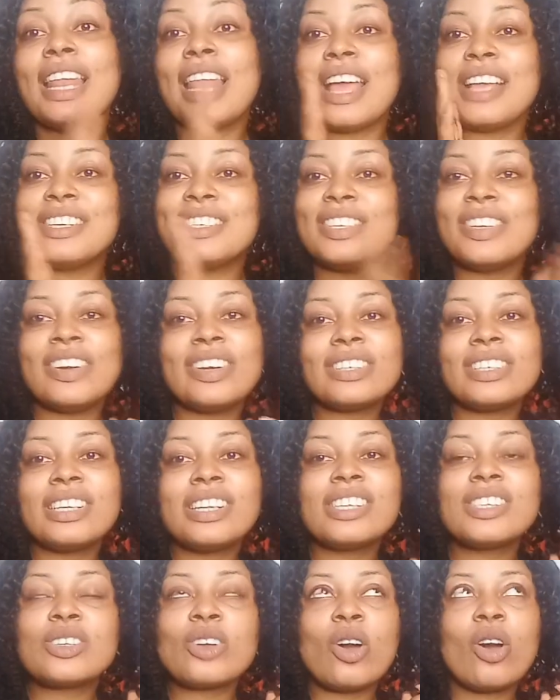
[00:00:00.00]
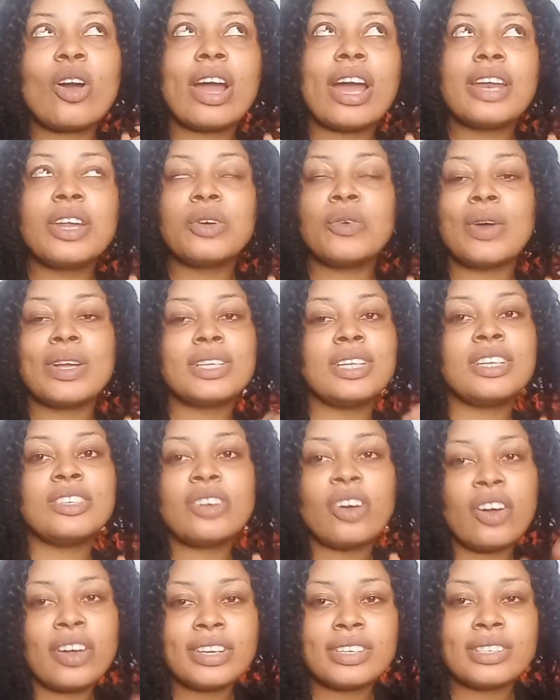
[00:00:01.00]
Like seriously, these organic whitening
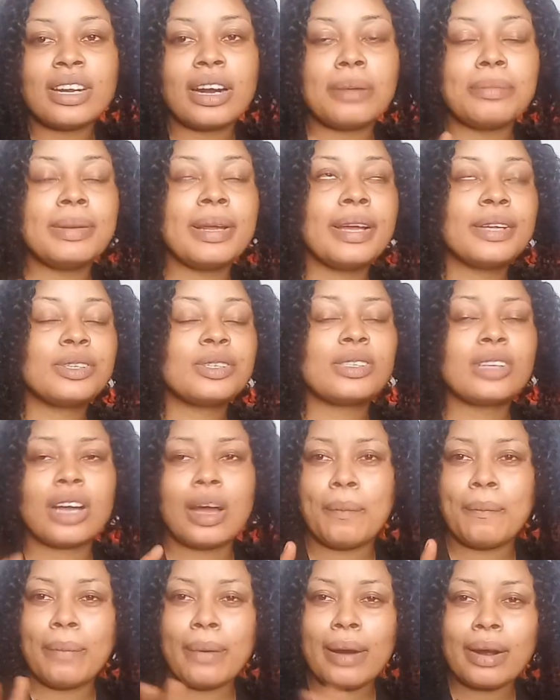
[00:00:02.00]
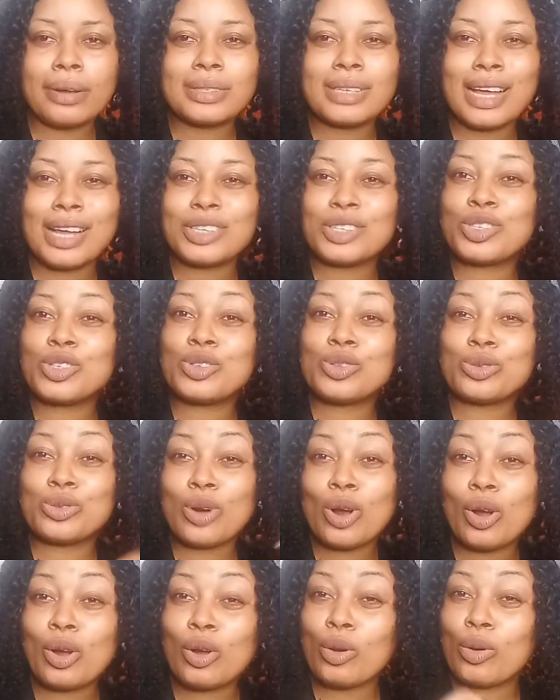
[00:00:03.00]
oils that I'm here to talk about are
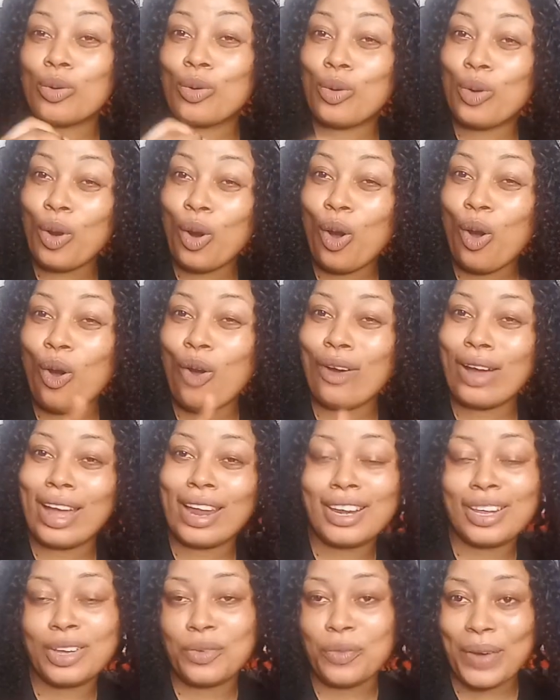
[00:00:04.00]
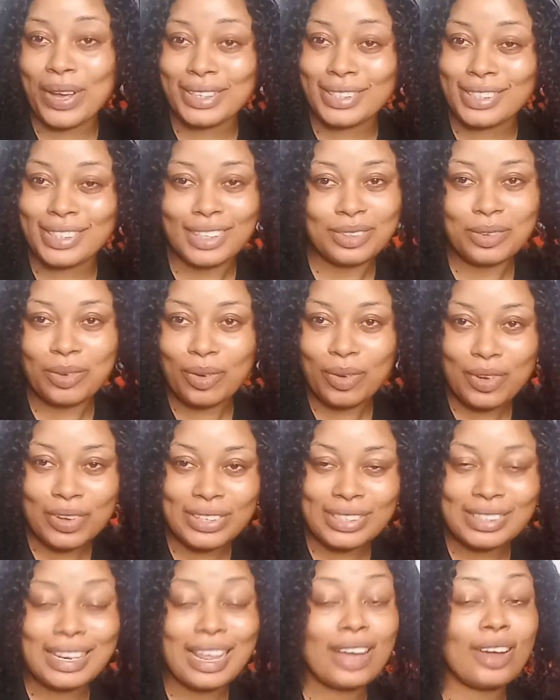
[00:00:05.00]
strong raw organic whitening
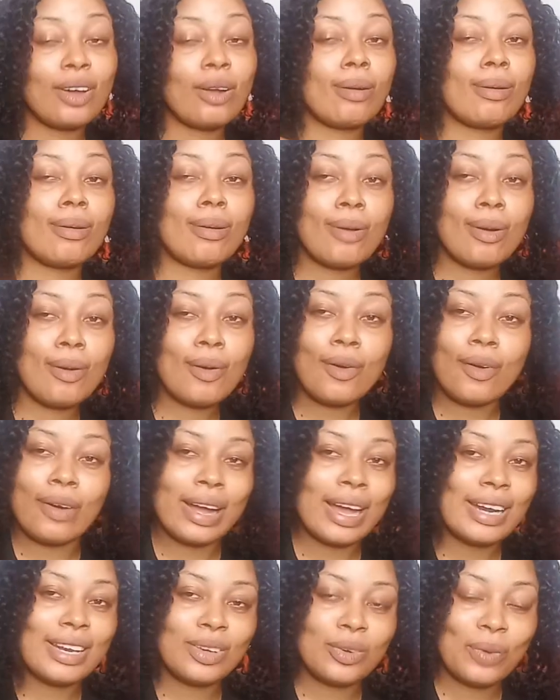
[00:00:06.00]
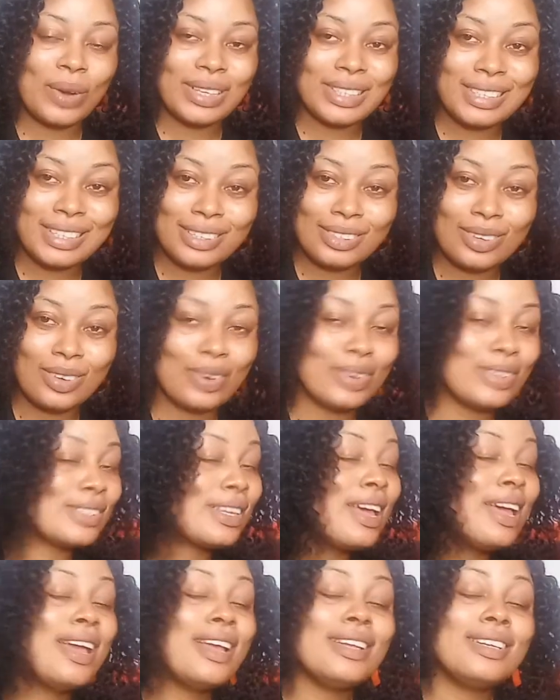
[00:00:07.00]
oils. Like raw organic whitening oils,
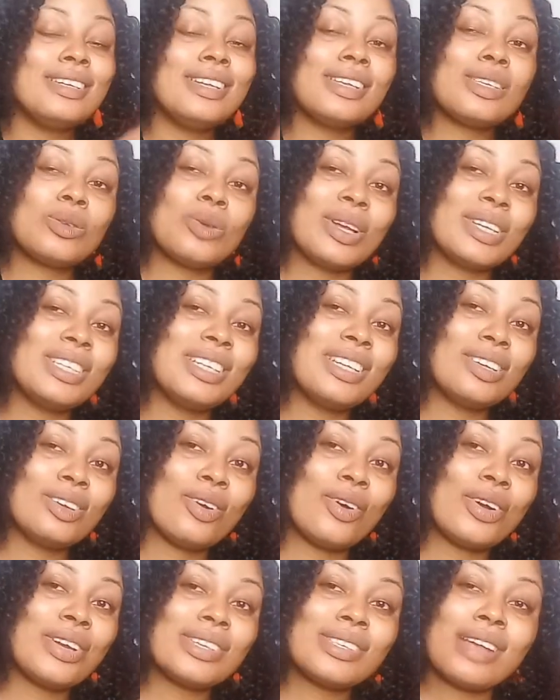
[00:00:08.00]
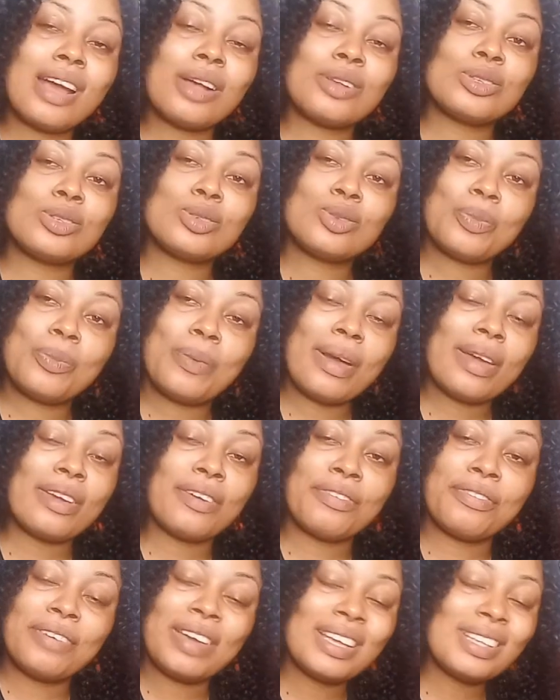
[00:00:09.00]
these whitening oils are super
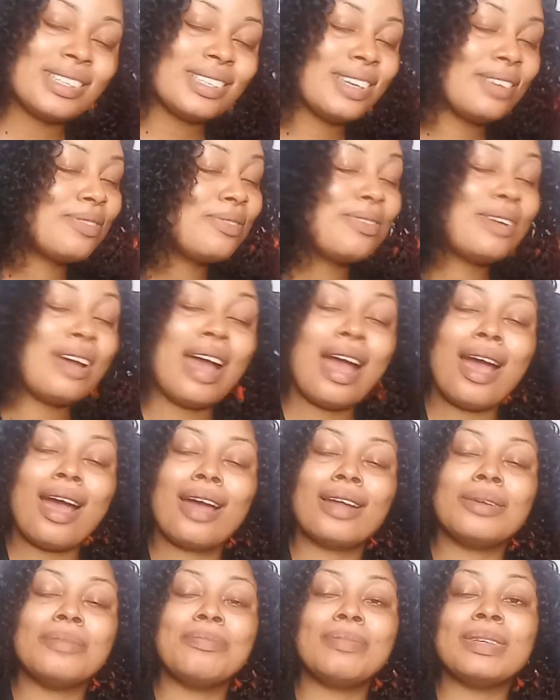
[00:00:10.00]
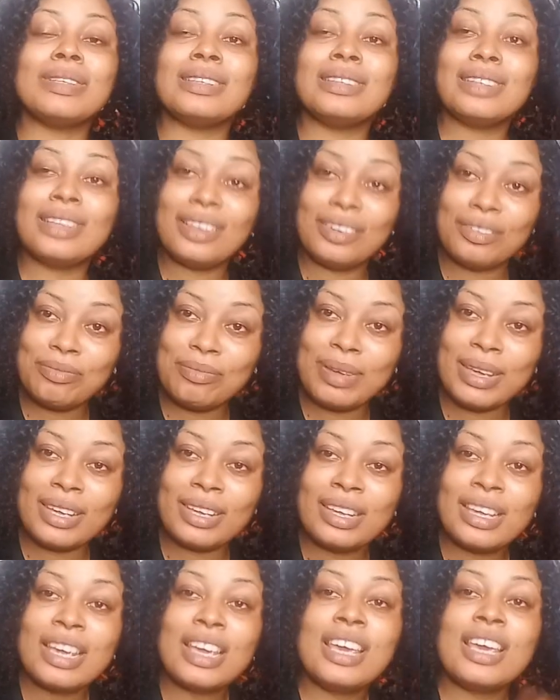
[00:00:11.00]
effective, and believe me,
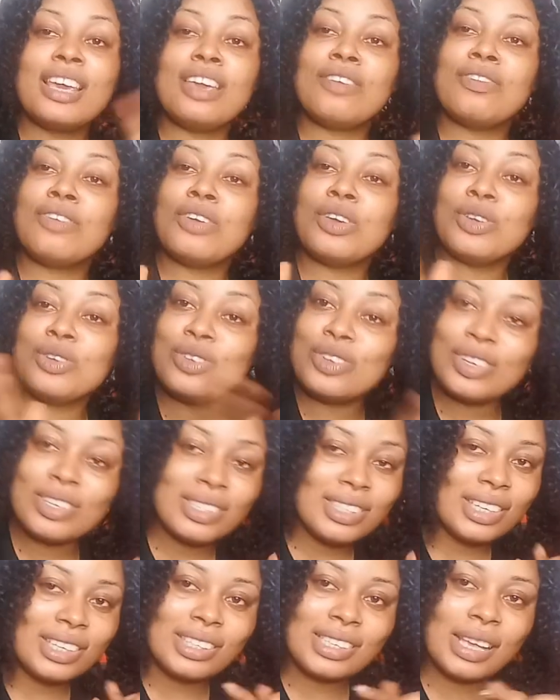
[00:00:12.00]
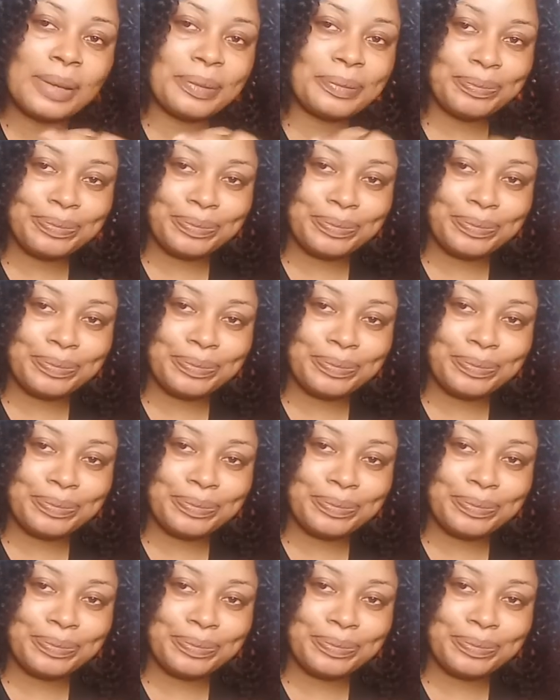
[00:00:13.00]
if you use it